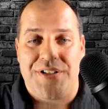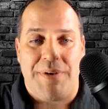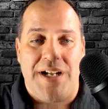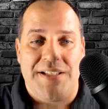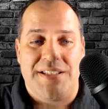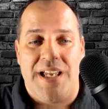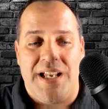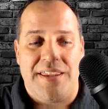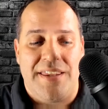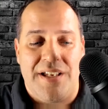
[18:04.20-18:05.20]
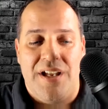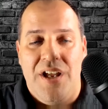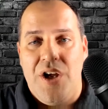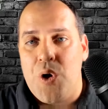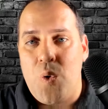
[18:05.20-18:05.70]
spots. And I think,
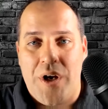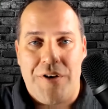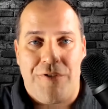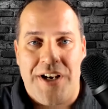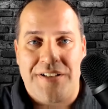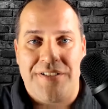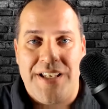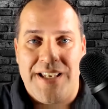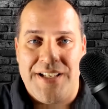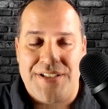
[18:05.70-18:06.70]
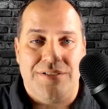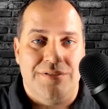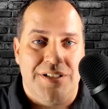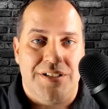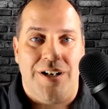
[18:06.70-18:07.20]
quite frankly, is a
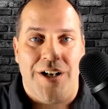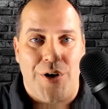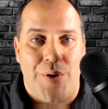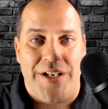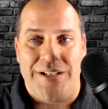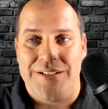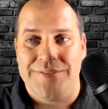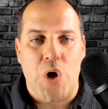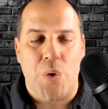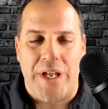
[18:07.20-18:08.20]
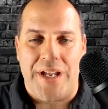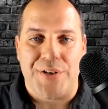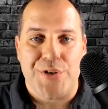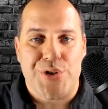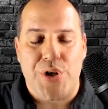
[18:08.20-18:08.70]
little underrated. Okay,
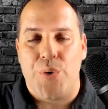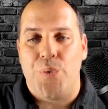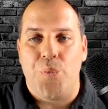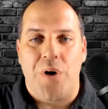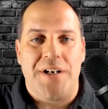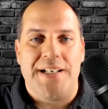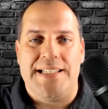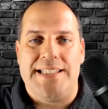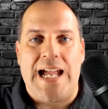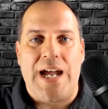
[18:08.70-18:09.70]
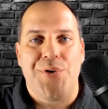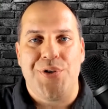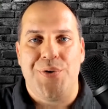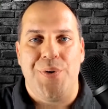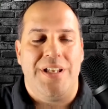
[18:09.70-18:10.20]
so we're down
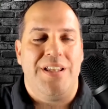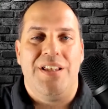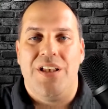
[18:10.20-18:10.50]
to it.